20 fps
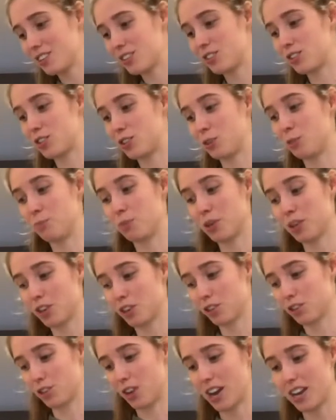to put your
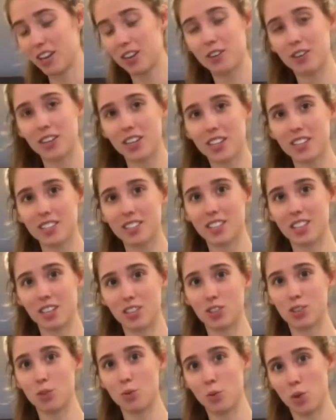dry ingredients
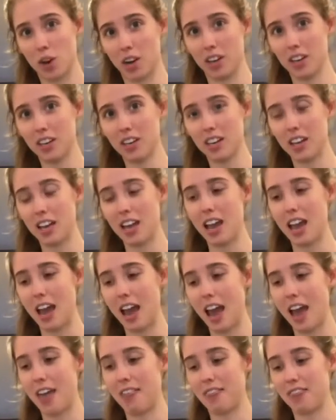into one
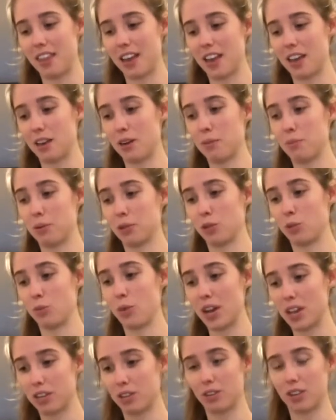and then put the
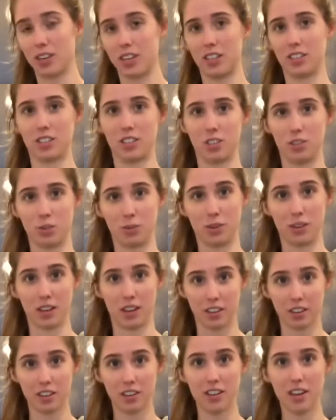wet ingredients into
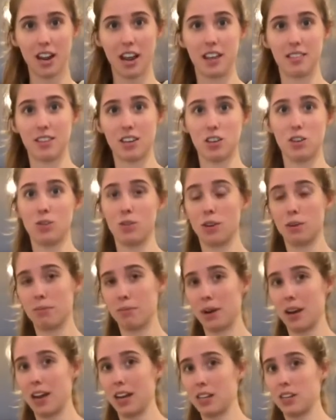another, and then you
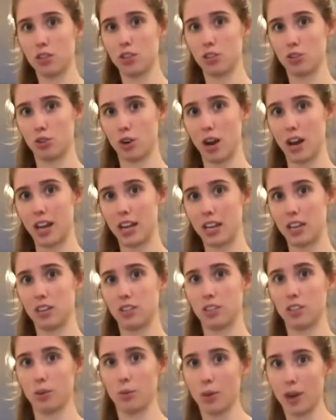combine the dry
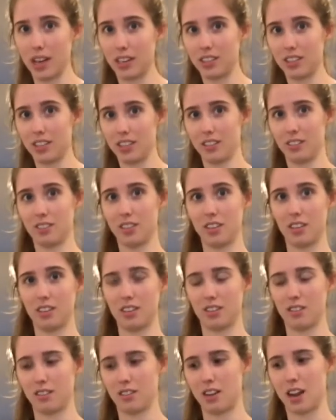into the wet.
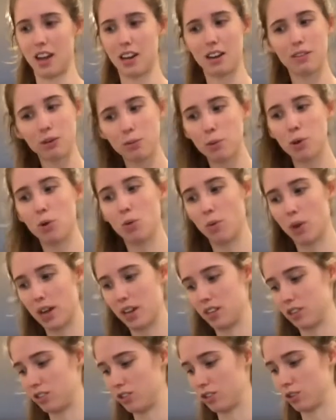I never put wet
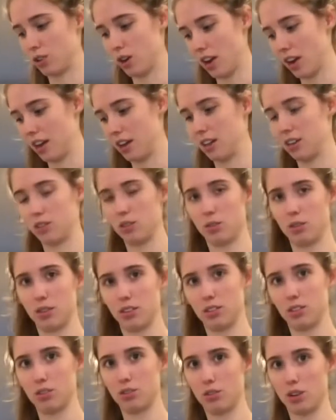into dry, it's
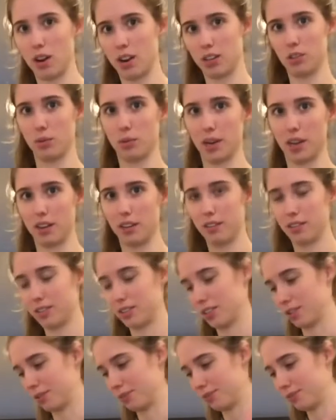always dry to wet.
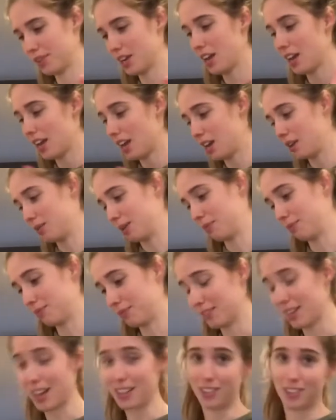So anyway,
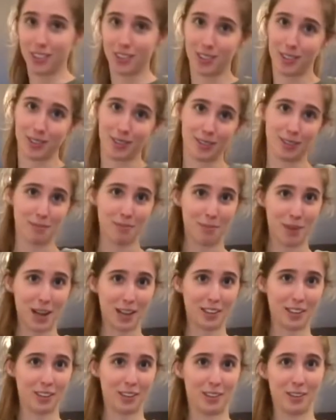that's my
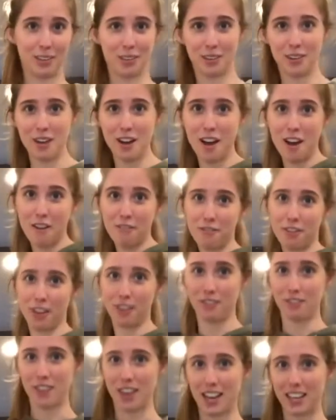little
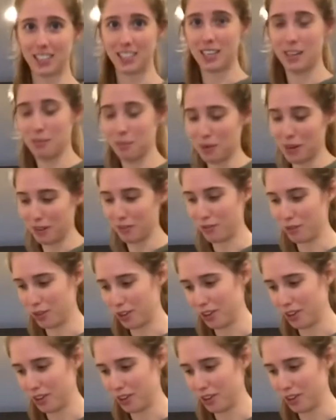fun fact tidbit for